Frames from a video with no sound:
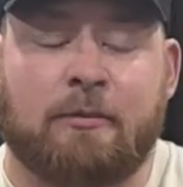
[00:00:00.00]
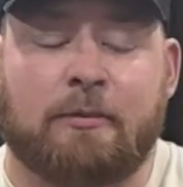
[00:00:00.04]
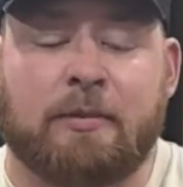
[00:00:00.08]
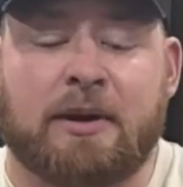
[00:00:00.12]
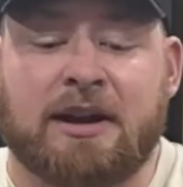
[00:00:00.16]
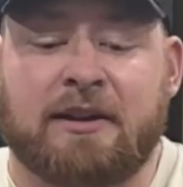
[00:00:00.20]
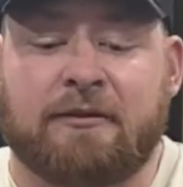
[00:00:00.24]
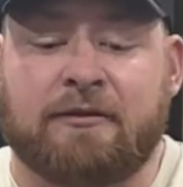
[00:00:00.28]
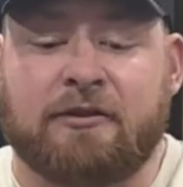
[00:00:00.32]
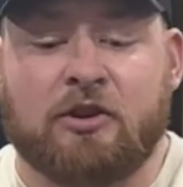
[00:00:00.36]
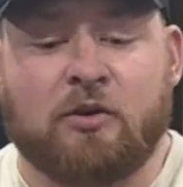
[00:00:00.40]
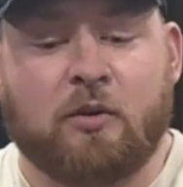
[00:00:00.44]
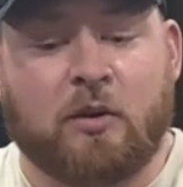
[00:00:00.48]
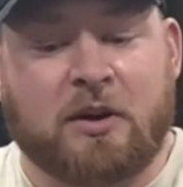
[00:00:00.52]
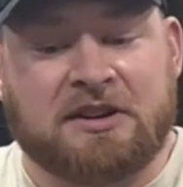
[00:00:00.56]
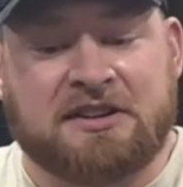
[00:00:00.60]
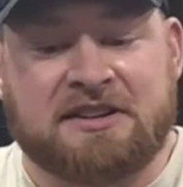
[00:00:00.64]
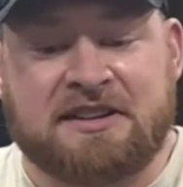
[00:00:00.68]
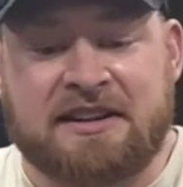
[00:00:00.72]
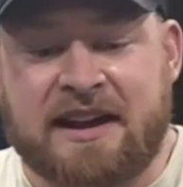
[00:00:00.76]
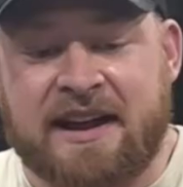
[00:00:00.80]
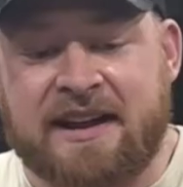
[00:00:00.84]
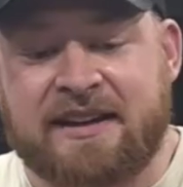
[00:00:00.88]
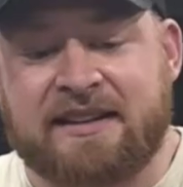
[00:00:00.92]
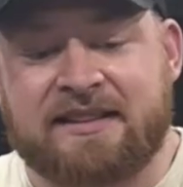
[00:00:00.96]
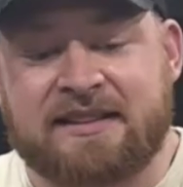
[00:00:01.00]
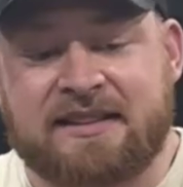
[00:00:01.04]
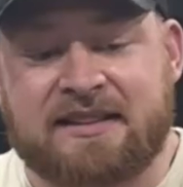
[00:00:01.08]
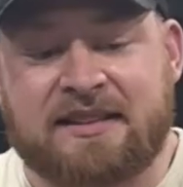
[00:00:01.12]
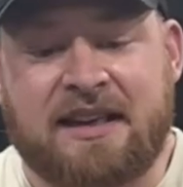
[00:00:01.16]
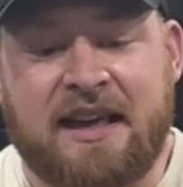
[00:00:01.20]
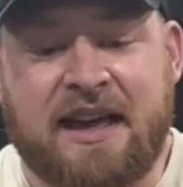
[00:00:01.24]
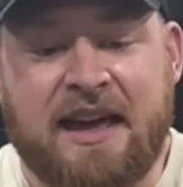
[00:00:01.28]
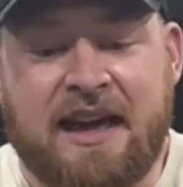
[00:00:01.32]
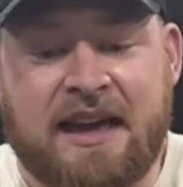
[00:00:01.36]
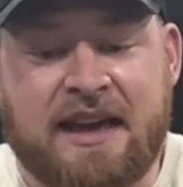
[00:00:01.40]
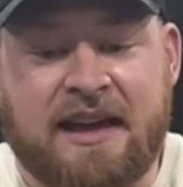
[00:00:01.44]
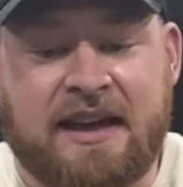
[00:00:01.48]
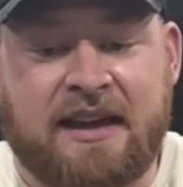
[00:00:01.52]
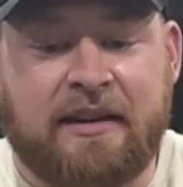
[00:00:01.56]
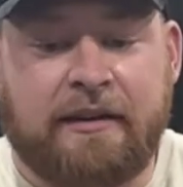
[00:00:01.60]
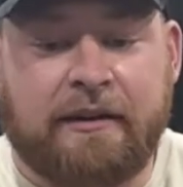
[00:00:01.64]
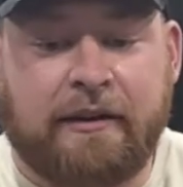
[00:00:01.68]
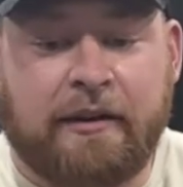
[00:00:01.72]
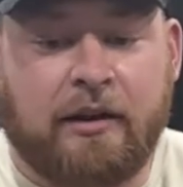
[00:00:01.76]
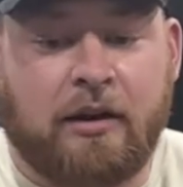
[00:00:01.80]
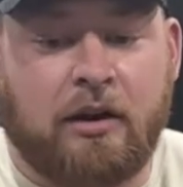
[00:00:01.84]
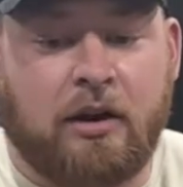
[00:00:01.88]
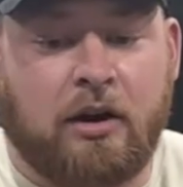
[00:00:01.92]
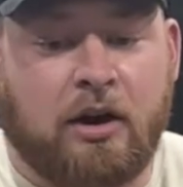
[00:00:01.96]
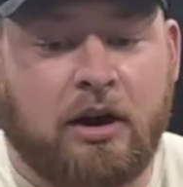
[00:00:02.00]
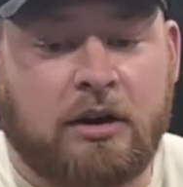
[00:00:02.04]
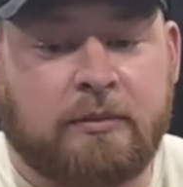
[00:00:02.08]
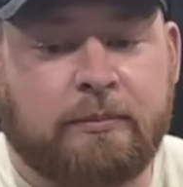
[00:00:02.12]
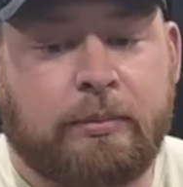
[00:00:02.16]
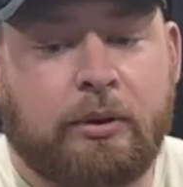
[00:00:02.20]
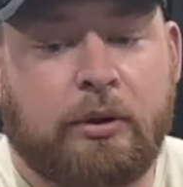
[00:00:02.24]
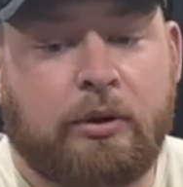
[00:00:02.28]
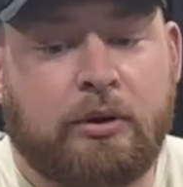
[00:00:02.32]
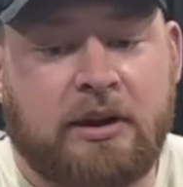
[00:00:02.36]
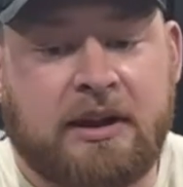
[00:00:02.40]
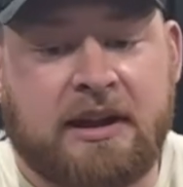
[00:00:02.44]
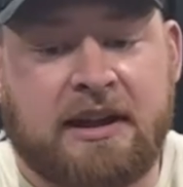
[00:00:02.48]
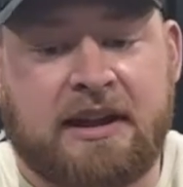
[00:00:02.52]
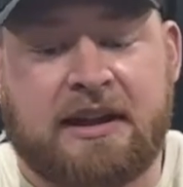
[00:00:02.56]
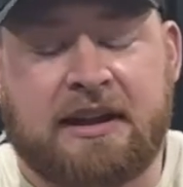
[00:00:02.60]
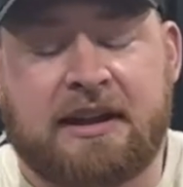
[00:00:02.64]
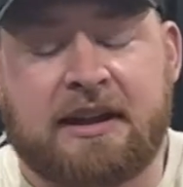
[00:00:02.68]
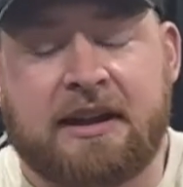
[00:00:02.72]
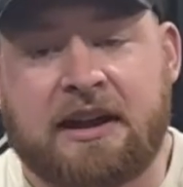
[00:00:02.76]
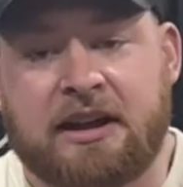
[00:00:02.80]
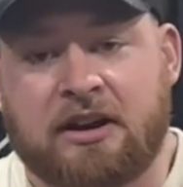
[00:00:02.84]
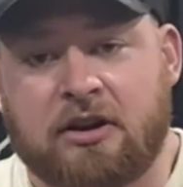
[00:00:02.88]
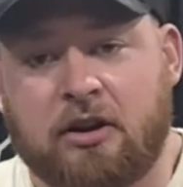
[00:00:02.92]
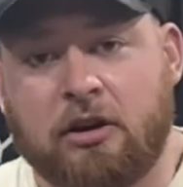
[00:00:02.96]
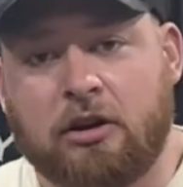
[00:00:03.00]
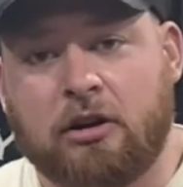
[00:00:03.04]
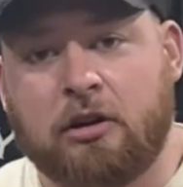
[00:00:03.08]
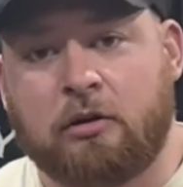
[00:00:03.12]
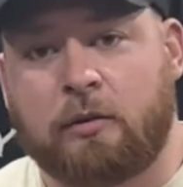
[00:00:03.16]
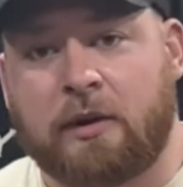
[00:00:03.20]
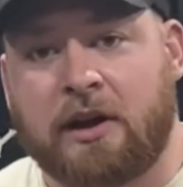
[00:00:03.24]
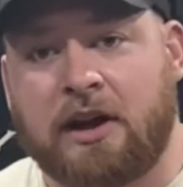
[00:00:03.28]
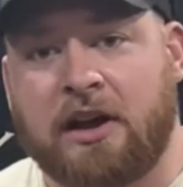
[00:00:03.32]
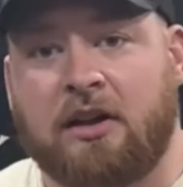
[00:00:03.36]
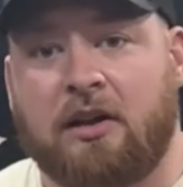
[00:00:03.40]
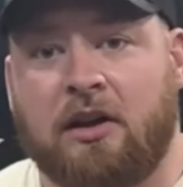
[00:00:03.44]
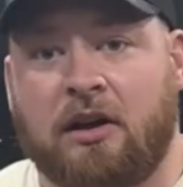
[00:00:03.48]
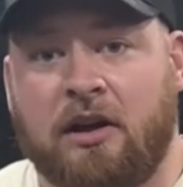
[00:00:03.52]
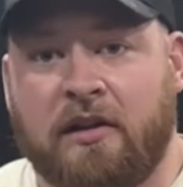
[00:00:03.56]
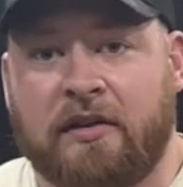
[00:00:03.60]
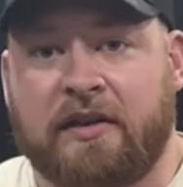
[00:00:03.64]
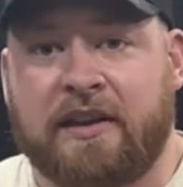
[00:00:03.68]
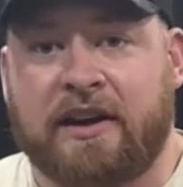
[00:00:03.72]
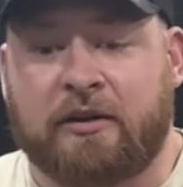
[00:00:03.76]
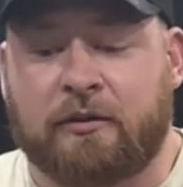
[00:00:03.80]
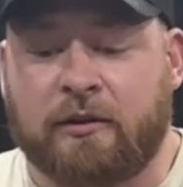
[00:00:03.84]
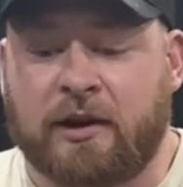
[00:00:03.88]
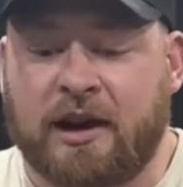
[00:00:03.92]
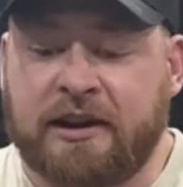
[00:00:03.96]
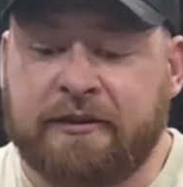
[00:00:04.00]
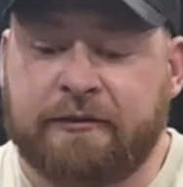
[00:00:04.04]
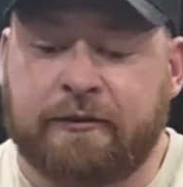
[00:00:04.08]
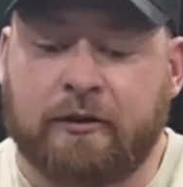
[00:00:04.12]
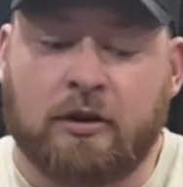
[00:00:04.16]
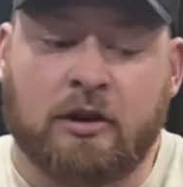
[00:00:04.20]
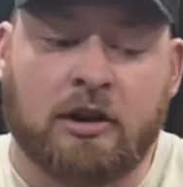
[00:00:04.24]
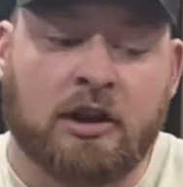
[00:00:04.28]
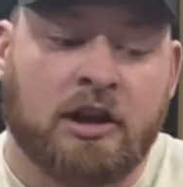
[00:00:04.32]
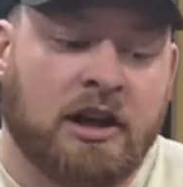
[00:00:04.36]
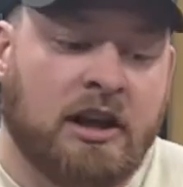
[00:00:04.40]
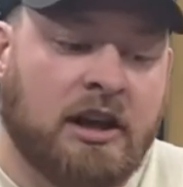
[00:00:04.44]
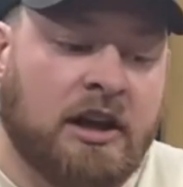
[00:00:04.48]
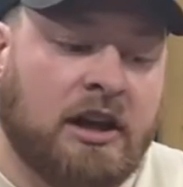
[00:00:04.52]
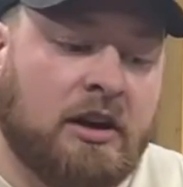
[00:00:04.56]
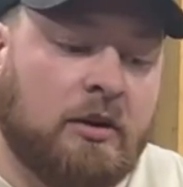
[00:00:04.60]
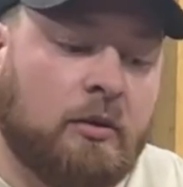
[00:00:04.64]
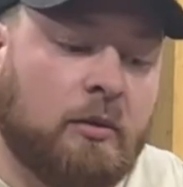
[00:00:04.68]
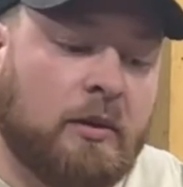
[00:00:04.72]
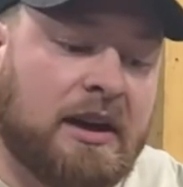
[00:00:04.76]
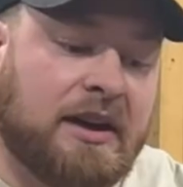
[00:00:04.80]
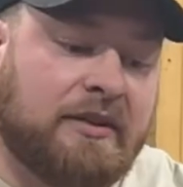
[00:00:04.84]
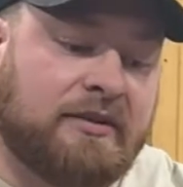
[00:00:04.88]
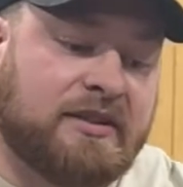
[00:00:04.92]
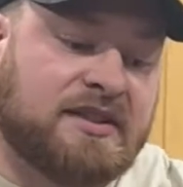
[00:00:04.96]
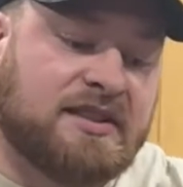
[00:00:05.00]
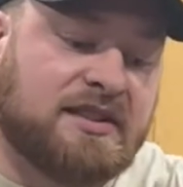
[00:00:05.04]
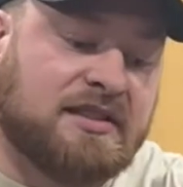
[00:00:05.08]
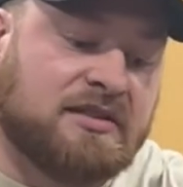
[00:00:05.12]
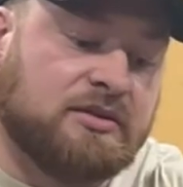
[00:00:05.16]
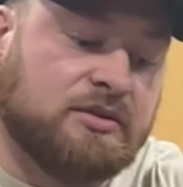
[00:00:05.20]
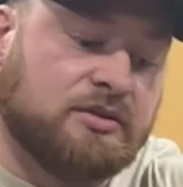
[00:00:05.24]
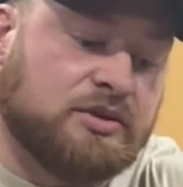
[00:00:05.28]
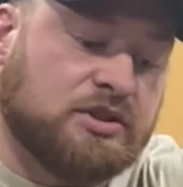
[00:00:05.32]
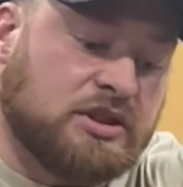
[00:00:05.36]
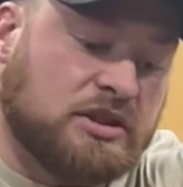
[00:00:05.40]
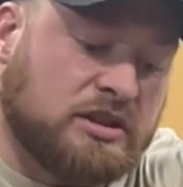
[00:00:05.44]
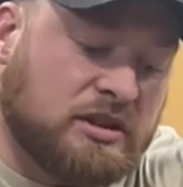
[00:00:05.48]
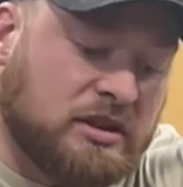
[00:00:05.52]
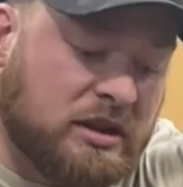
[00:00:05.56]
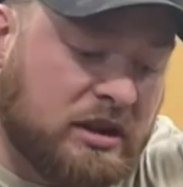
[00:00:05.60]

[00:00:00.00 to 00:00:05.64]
But if you are dead set on putting an Arca rail on that rifle, we have a solution.